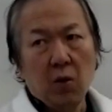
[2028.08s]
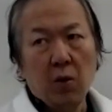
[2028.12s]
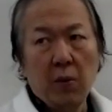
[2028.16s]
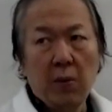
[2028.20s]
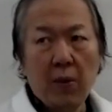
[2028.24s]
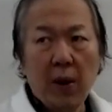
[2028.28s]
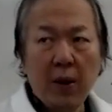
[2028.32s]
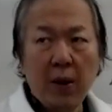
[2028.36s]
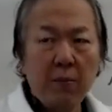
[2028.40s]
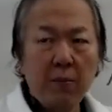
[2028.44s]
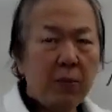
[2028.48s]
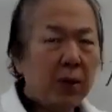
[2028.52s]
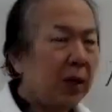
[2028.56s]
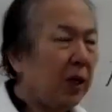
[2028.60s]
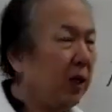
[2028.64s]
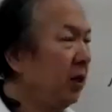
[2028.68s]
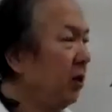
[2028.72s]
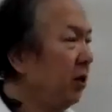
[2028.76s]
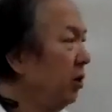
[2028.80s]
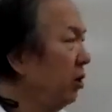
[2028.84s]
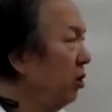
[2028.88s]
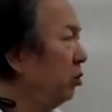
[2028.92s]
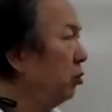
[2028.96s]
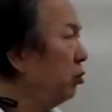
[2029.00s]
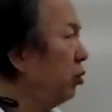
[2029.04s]

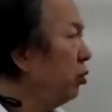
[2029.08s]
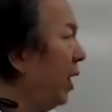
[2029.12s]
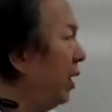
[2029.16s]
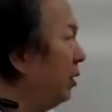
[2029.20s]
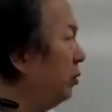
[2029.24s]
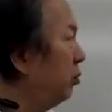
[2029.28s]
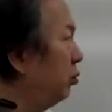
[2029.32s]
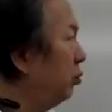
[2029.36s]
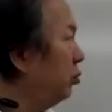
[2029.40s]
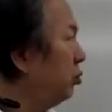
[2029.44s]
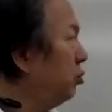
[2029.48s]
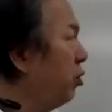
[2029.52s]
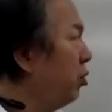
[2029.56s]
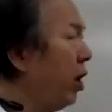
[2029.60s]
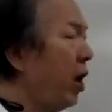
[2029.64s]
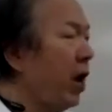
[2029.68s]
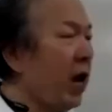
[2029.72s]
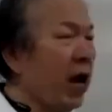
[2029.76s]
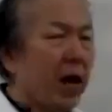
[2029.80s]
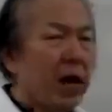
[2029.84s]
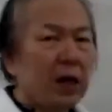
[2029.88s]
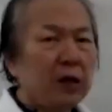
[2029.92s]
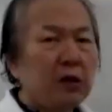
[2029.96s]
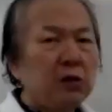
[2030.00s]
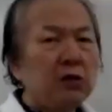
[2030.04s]
Remember, you try to
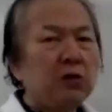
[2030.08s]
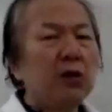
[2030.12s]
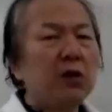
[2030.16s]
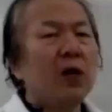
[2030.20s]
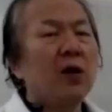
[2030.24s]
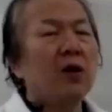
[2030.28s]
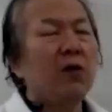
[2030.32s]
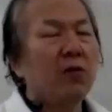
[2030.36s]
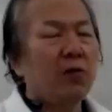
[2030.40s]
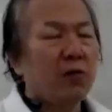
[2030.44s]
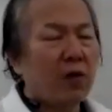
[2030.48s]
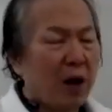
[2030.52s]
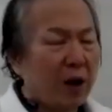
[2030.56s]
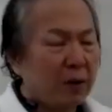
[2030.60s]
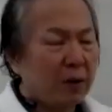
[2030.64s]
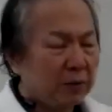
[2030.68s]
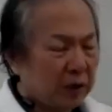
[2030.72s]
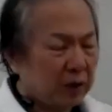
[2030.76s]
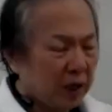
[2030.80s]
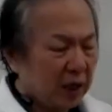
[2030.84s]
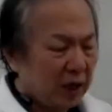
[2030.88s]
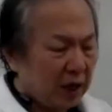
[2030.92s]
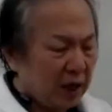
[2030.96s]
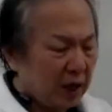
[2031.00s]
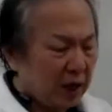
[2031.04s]
change
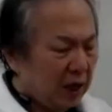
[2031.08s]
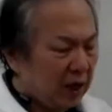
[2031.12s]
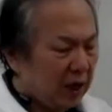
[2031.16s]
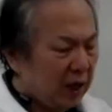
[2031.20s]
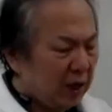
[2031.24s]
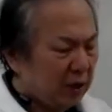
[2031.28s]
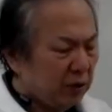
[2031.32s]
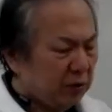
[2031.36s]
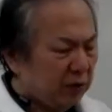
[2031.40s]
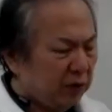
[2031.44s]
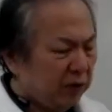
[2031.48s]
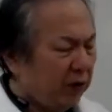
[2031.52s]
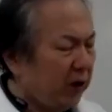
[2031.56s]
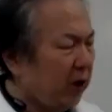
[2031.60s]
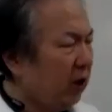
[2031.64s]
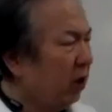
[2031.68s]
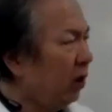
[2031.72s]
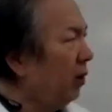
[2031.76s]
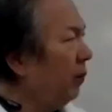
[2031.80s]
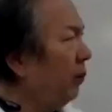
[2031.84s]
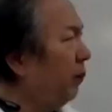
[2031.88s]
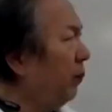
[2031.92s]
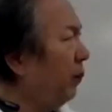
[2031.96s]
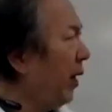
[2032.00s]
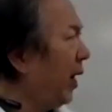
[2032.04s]
from the
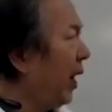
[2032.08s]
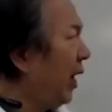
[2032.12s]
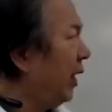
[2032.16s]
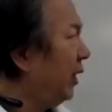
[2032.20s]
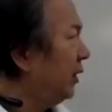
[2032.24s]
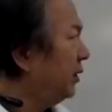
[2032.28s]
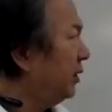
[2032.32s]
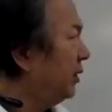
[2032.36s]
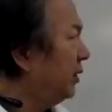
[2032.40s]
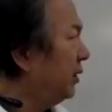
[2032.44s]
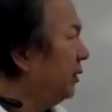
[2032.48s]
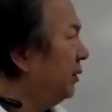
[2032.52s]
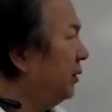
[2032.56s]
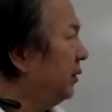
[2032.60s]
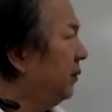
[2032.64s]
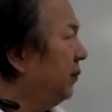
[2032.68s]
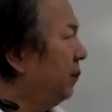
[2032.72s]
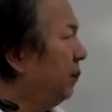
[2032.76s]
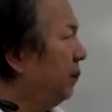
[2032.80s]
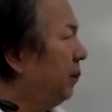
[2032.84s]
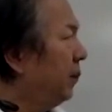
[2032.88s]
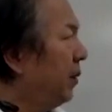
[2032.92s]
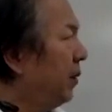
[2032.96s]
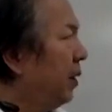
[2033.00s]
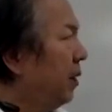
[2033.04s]
NH4 plus,
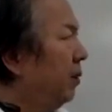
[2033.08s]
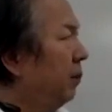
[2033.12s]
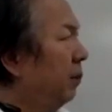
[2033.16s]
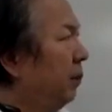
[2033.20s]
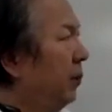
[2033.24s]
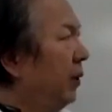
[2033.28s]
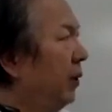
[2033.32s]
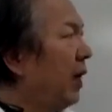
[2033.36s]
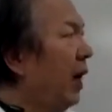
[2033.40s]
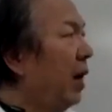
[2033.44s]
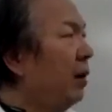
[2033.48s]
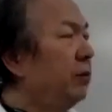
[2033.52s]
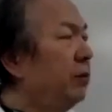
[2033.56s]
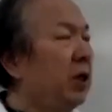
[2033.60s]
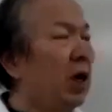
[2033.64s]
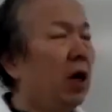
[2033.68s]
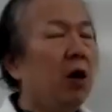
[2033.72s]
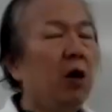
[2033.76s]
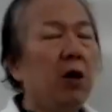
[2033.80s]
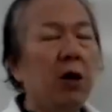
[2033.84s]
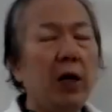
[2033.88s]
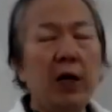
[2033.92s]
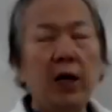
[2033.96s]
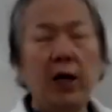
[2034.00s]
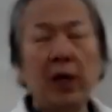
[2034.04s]
become the
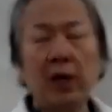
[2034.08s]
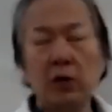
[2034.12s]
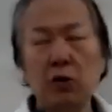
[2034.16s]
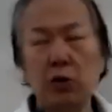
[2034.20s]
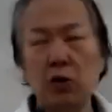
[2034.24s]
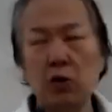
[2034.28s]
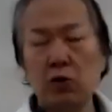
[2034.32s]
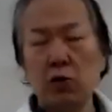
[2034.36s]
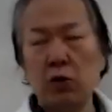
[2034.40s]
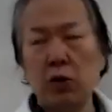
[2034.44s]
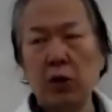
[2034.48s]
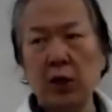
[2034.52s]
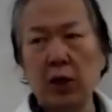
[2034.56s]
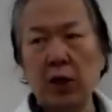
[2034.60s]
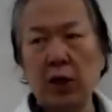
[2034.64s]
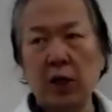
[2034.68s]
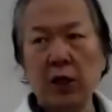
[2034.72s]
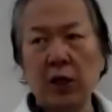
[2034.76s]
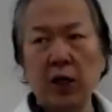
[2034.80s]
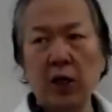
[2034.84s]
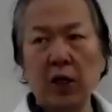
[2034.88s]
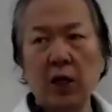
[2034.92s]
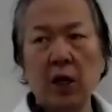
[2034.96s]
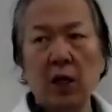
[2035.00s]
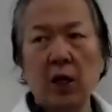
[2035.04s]

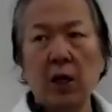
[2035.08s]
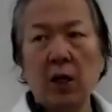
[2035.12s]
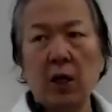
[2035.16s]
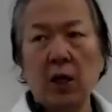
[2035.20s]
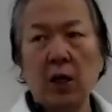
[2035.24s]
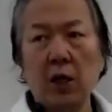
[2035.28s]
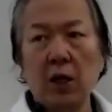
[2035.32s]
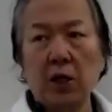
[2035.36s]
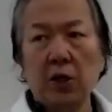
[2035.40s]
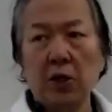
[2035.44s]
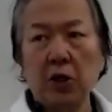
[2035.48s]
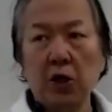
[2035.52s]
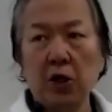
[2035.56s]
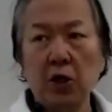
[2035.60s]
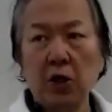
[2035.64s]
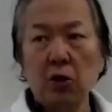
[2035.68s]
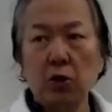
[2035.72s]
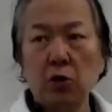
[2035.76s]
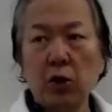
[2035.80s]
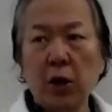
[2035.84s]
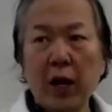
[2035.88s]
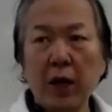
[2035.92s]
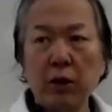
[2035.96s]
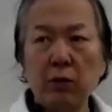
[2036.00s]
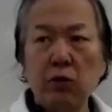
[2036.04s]
NH3.
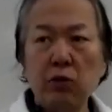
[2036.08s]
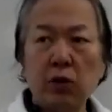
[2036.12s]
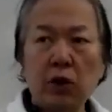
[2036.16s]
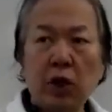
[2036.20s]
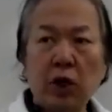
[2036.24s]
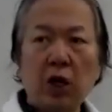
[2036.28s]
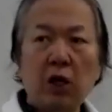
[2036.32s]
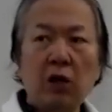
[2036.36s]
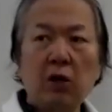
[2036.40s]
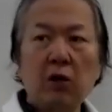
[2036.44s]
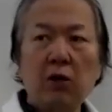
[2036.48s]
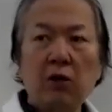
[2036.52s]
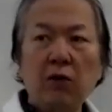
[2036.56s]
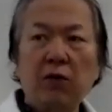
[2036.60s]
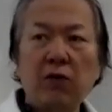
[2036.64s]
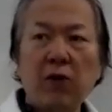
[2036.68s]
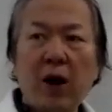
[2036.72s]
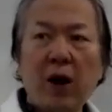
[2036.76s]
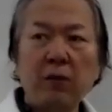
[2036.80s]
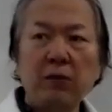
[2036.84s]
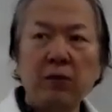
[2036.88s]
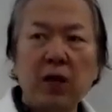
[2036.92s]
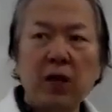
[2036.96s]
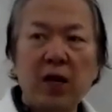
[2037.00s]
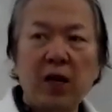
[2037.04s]
You try to go
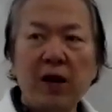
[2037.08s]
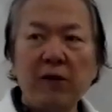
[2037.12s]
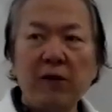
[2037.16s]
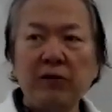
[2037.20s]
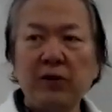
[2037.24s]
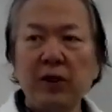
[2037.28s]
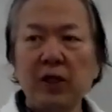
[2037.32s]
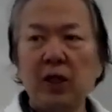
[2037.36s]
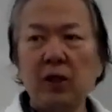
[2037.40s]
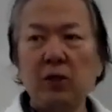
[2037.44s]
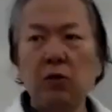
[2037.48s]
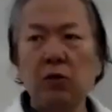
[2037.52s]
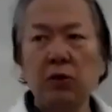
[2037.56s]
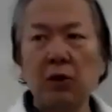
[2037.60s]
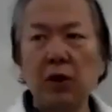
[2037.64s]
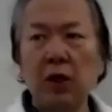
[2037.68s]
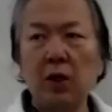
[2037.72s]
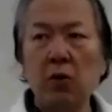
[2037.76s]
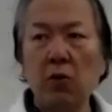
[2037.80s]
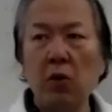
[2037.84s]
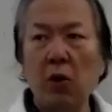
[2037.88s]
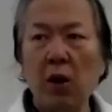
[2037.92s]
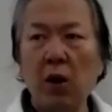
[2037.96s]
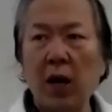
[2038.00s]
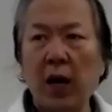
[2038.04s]
from the left to
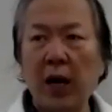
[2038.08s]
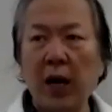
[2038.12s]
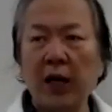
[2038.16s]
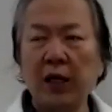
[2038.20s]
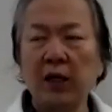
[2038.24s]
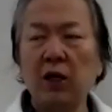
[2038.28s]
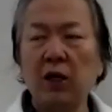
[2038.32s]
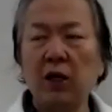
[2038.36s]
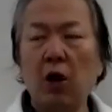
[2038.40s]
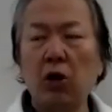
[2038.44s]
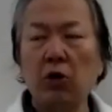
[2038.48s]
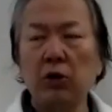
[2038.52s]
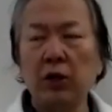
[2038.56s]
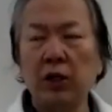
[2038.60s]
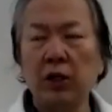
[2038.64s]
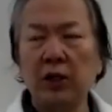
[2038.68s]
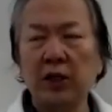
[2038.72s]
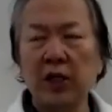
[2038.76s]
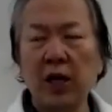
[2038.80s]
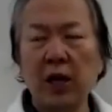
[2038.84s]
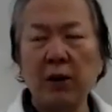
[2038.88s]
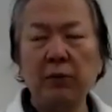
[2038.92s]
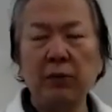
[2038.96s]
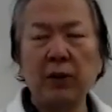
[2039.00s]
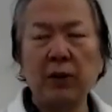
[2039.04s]
the right on the
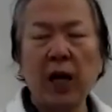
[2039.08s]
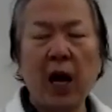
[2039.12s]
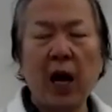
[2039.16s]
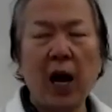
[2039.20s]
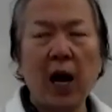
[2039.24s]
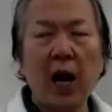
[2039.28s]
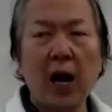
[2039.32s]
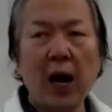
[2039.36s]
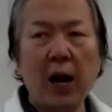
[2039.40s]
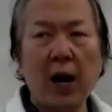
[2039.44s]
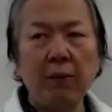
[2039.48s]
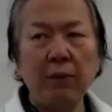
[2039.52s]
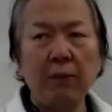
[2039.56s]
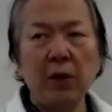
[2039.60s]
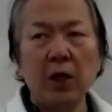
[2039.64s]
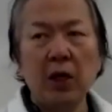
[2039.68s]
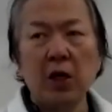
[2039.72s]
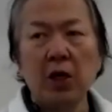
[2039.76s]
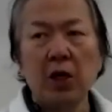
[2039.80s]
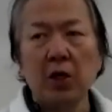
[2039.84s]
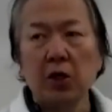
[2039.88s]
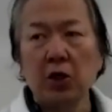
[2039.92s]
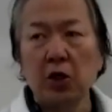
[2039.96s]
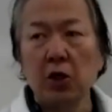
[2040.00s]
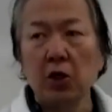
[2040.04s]
same time,
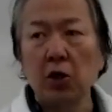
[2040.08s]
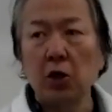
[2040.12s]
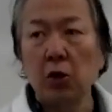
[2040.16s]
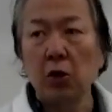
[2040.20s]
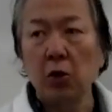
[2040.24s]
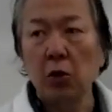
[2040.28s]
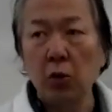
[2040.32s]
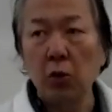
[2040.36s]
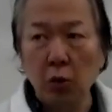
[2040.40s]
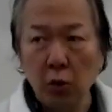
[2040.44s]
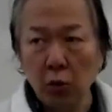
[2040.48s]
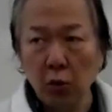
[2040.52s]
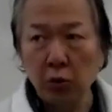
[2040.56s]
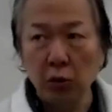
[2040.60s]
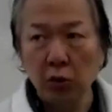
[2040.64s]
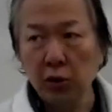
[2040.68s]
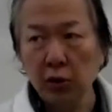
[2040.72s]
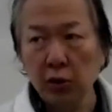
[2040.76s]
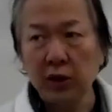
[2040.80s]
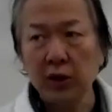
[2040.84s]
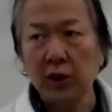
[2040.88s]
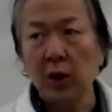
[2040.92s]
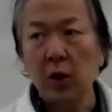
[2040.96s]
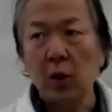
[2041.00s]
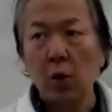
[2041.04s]
you
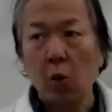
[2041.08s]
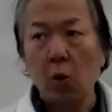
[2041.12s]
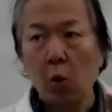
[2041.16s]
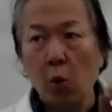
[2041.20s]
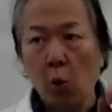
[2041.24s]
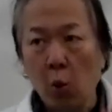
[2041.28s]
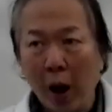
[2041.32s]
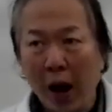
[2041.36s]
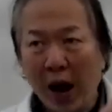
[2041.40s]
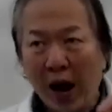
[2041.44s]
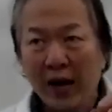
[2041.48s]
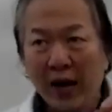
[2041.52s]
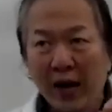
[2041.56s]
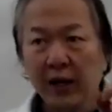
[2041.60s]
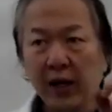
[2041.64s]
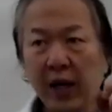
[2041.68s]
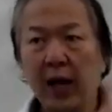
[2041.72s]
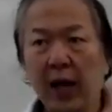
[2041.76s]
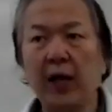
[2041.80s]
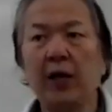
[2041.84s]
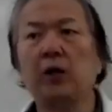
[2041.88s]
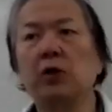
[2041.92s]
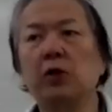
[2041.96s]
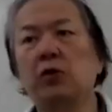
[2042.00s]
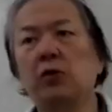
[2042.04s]
lose one
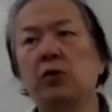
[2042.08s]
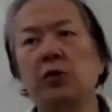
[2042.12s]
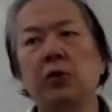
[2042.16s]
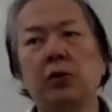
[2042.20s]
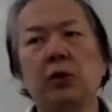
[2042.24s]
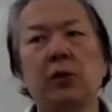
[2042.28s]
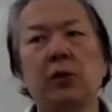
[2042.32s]
H.